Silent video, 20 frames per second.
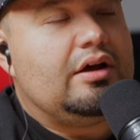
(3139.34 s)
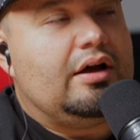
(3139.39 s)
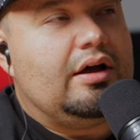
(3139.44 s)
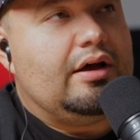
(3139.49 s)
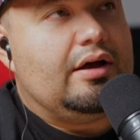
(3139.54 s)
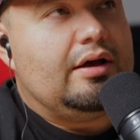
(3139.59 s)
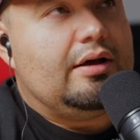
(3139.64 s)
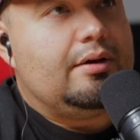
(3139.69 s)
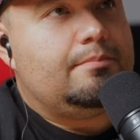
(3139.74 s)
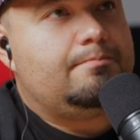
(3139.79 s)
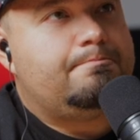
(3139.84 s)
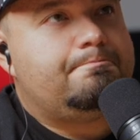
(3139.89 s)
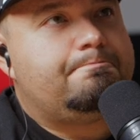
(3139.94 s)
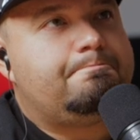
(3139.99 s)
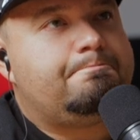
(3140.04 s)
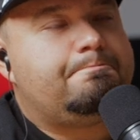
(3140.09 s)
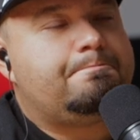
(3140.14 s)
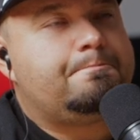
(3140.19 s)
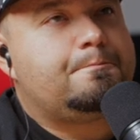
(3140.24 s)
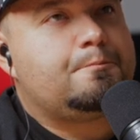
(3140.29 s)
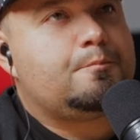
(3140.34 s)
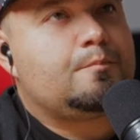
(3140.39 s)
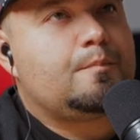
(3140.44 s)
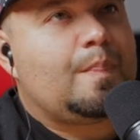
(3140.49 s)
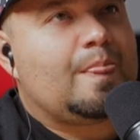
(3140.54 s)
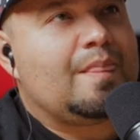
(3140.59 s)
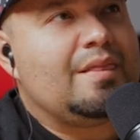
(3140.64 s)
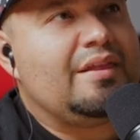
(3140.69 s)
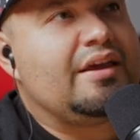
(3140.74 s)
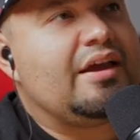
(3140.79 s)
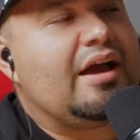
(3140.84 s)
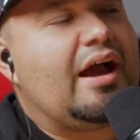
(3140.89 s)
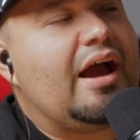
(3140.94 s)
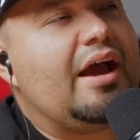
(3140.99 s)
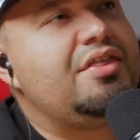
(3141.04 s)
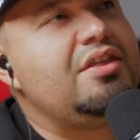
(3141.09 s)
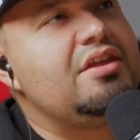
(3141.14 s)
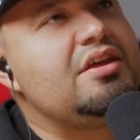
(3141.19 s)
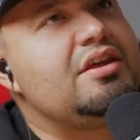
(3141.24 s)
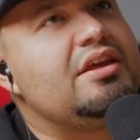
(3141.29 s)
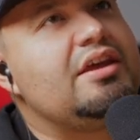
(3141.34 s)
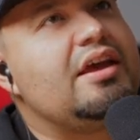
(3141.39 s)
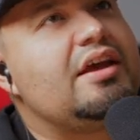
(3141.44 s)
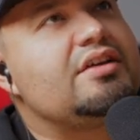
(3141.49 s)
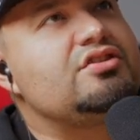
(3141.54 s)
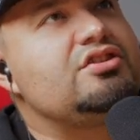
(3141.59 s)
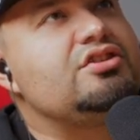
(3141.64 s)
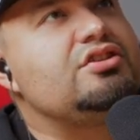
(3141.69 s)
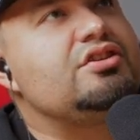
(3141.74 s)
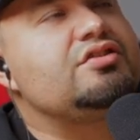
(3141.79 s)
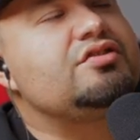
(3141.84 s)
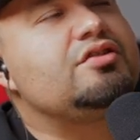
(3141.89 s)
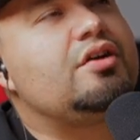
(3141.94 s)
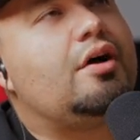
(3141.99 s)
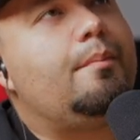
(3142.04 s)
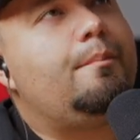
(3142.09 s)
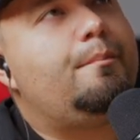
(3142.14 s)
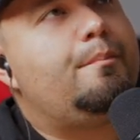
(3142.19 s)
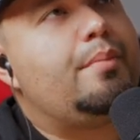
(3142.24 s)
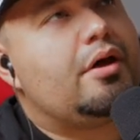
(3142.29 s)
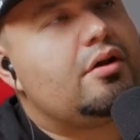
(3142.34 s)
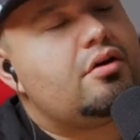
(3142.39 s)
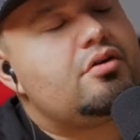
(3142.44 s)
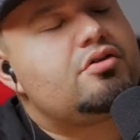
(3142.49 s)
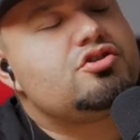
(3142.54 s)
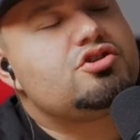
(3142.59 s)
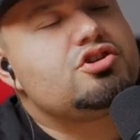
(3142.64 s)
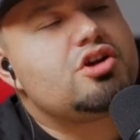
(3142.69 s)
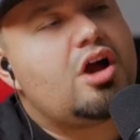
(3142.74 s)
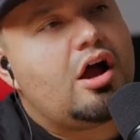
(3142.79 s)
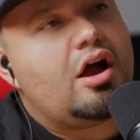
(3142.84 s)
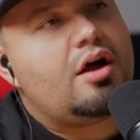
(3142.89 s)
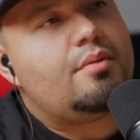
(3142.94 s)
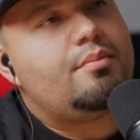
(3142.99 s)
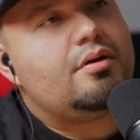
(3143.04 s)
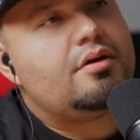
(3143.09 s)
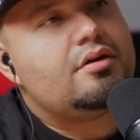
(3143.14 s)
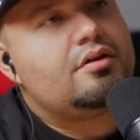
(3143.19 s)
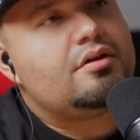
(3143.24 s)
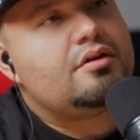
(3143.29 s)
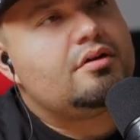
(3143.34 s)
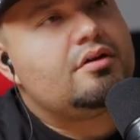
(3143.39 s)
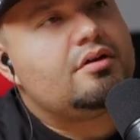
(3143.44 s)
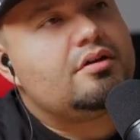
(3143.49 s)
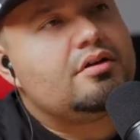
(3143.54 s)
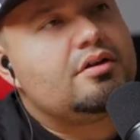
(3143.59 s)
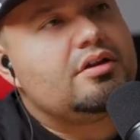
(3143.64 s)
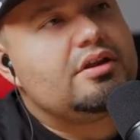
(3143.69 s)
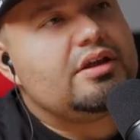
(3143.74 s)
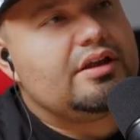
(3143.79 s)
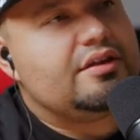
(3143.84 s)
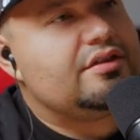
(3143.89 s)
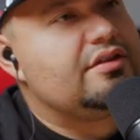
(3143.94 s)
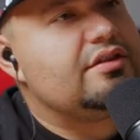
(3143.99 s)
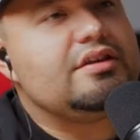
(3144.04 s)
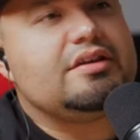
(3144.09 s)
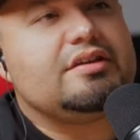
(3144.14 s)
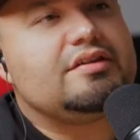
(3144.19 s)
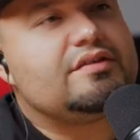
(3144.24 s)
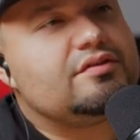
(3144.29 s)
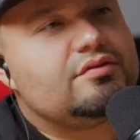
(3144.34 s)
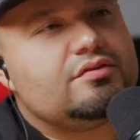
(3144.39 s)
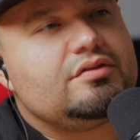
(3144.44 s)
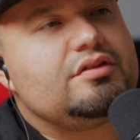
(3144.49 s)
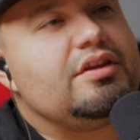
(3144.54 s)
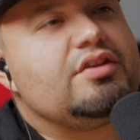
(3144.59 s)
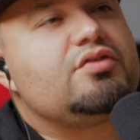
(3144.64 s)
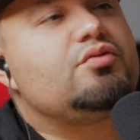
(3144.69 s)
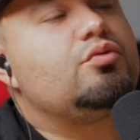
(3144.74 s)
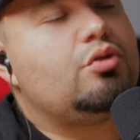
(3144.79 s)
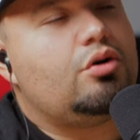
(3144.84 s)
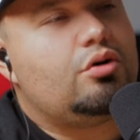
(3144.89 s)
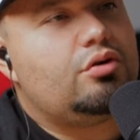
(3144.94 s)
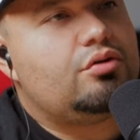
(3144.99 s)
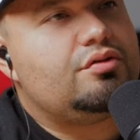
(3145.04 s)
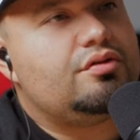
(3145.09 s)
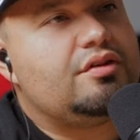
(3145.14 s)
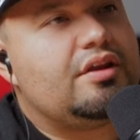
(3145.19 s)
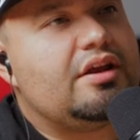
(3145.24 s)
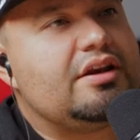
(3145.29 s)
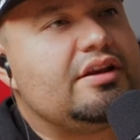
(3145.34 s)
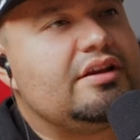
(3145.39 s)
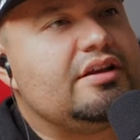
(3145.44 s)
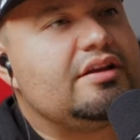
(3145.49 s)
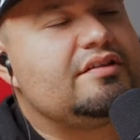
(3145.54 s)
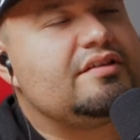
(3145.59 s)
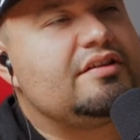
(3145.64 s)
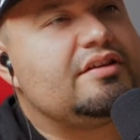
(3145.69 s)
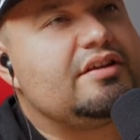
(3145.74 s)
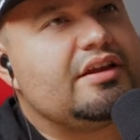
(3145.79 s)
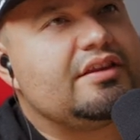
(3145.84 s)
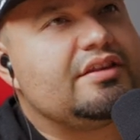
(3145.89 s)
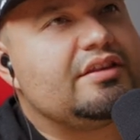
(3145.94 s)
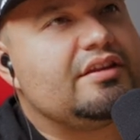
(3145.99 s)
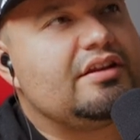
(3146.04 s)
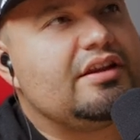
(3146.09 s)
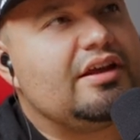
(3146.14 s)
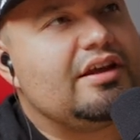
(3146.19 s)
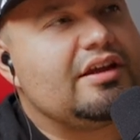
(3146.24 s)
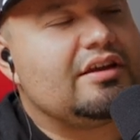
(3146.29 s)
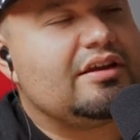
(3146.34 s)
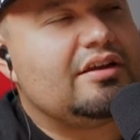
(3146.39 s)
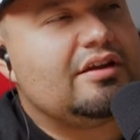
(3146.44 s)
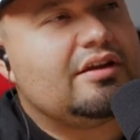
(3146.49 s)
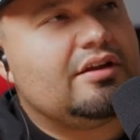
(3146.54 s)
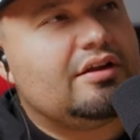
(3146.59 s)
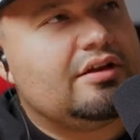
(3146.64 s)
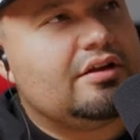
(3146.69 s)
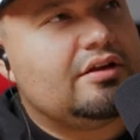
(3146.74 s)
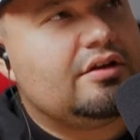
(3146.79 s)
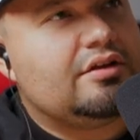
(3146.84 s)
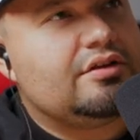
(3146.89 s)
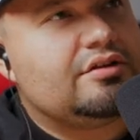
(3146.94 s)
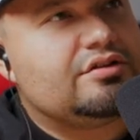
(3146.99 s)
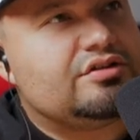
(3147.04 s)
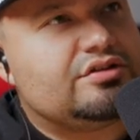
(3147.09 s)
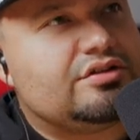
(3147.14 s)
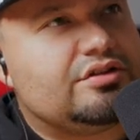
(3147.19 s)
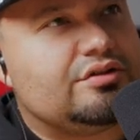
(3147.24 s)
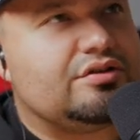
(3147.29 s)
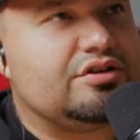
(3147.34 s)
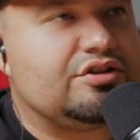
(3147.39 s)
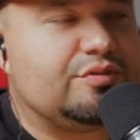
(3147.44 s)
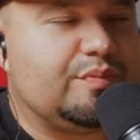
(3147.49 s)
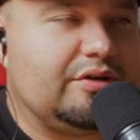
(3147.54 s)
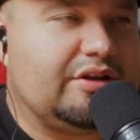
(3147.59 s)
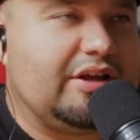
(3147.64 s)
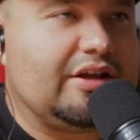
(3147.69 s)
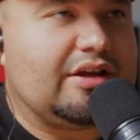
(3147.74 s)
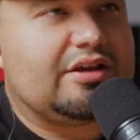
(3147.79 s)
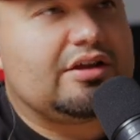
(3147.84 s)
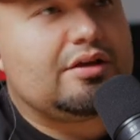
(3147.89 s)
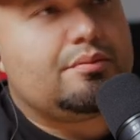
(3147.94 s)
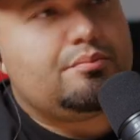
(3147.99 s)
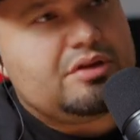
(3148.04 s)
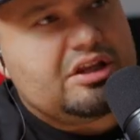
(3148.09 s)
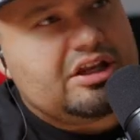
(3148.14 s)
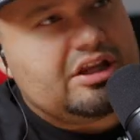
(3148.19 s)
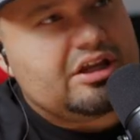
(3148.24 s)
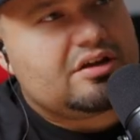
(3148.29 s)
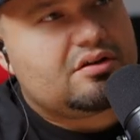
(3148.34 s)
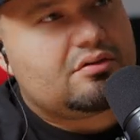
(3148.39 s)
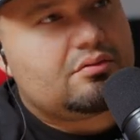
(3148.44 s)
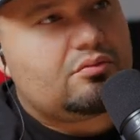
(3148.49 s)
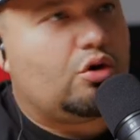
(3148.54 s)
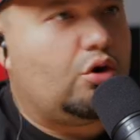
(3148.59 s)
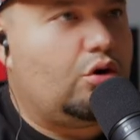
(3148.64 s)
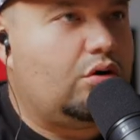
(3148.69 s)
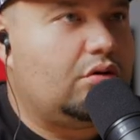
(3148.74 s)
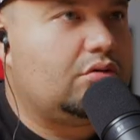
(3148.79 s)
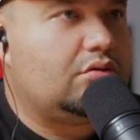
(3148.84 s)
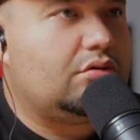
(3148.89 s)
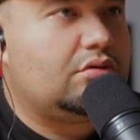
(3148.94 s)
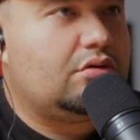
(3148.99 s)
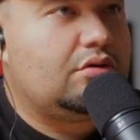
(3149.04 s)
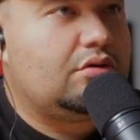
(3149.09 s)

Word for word: um like I think he actually does a better job in these this role than he does in like the like serious but like comedic role.